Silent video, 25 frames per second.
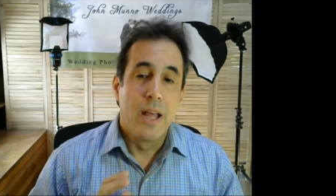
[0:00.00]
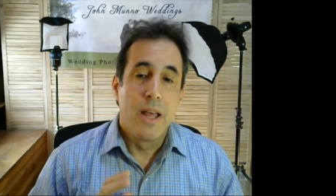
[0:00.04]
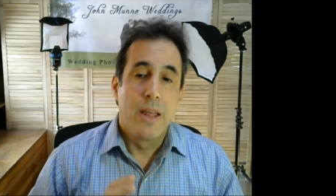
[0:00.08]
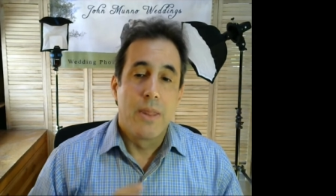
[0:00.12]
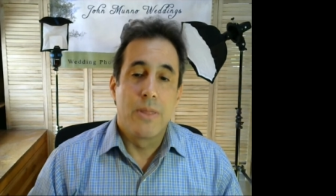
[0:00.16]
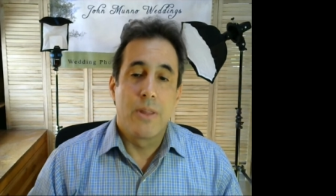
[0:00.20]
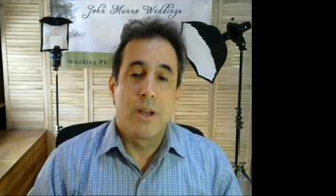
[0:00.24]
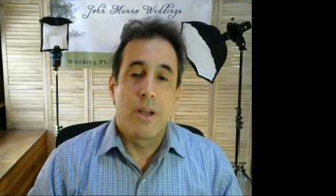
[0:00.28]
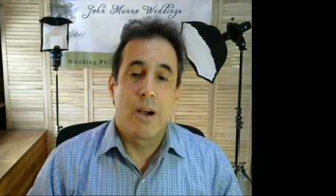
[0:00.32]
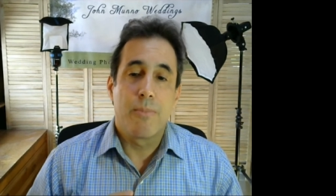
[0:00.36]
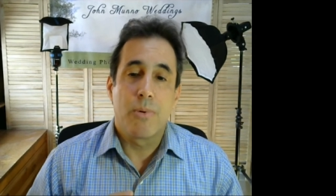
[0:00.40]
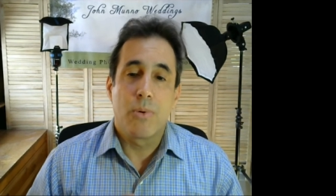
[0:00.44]

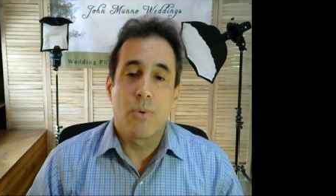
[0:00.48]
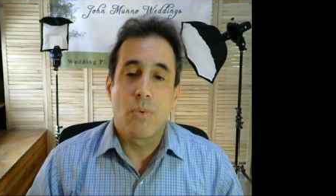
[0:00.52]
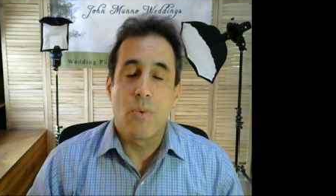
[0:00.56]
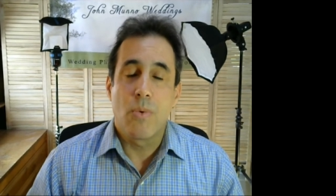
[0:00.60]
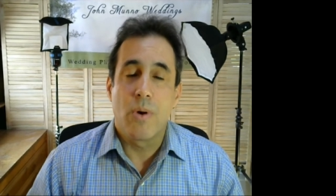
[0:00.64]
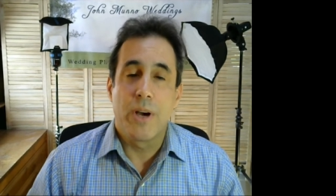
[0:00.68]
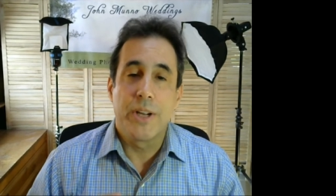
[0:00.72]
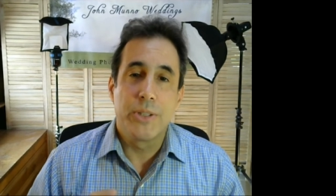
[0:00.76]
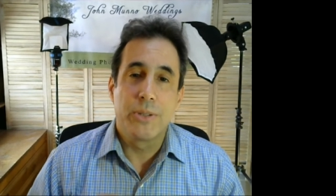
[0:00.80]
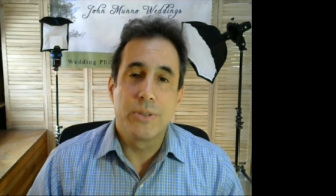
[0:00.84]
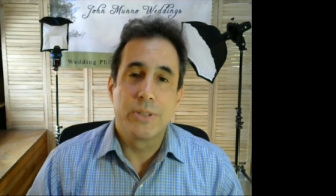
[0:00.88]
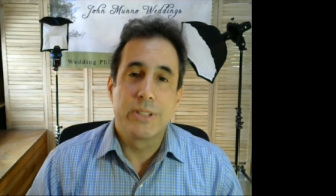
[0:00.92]
Number
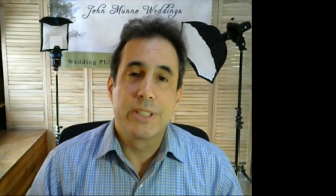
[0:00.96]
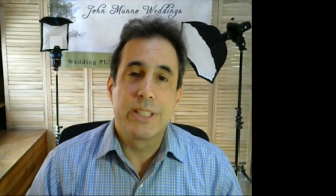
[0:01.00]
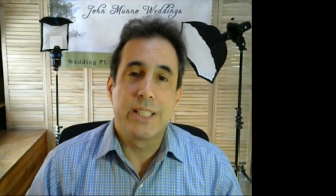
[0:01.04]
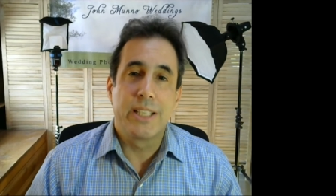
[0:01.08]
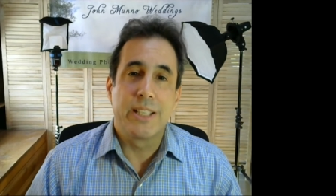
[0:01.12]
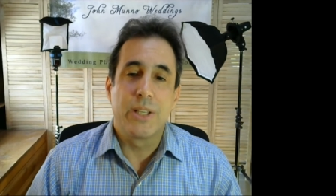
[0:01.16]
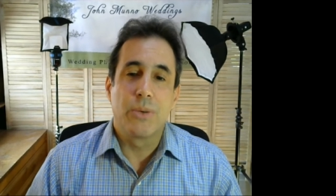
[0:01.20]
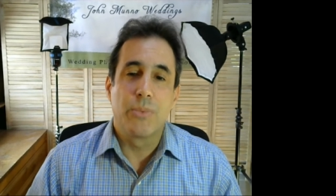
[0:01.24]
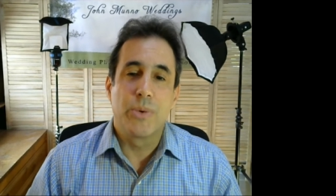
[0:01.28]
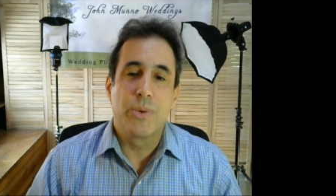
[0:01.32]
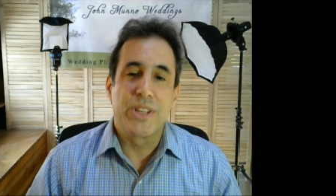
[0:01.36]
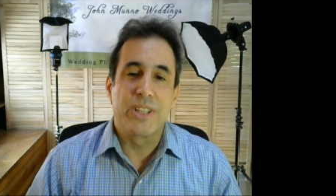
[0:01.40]
one, you're
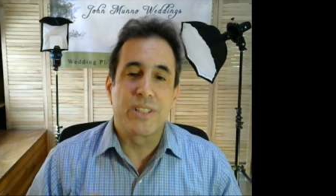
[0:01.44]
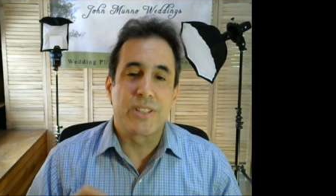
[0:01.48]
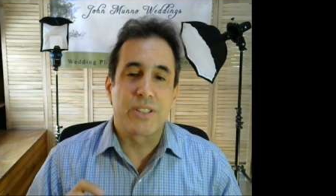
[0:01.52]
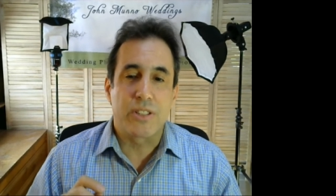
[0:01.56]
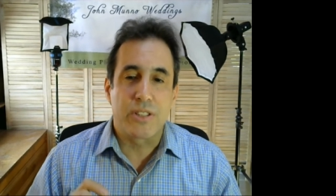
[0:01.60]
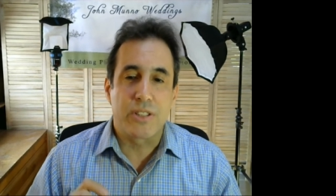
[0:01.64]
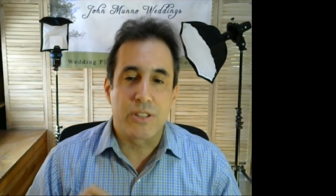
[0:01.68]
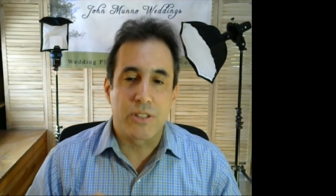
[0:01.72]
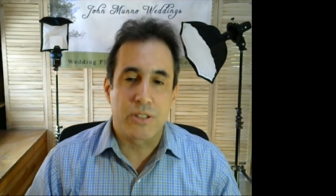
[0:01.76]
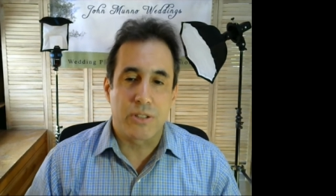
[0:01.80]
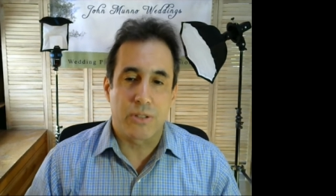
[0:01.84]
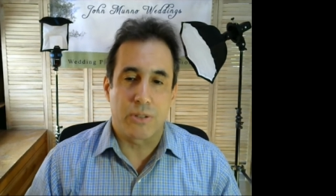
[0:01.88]
dealing with a
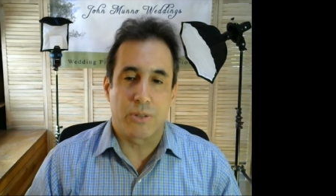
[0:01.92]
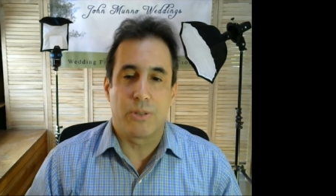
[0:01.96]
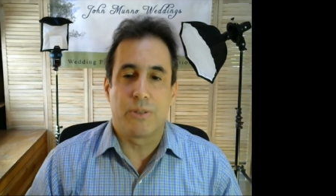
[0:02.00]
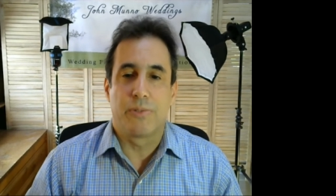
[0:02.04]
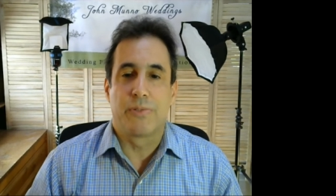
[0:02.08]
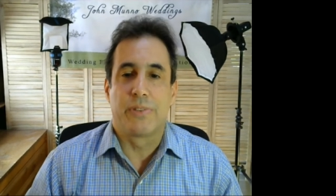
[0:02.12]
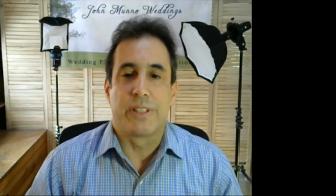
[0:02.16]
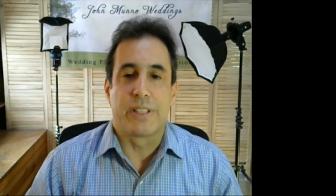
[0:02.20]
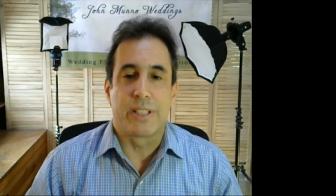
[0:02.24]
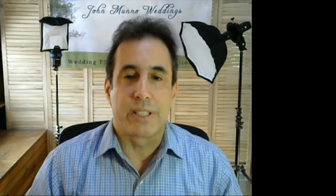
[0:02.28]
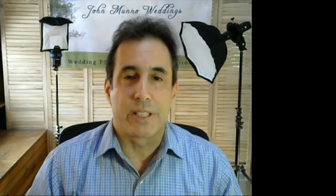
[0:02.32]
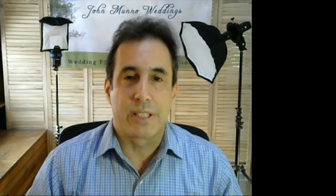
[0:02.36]

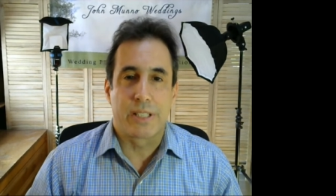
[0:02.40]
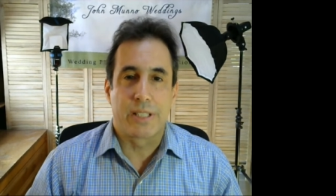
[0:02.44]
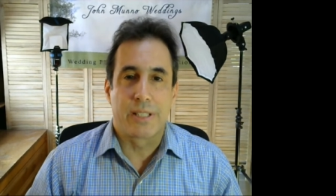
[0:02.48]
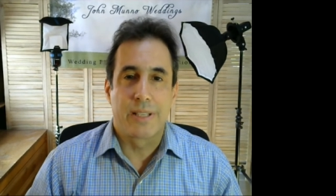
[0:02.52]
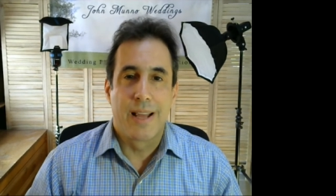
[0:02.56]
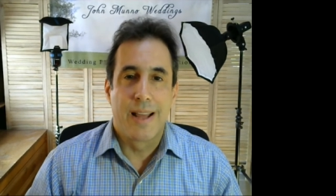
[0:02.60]
service.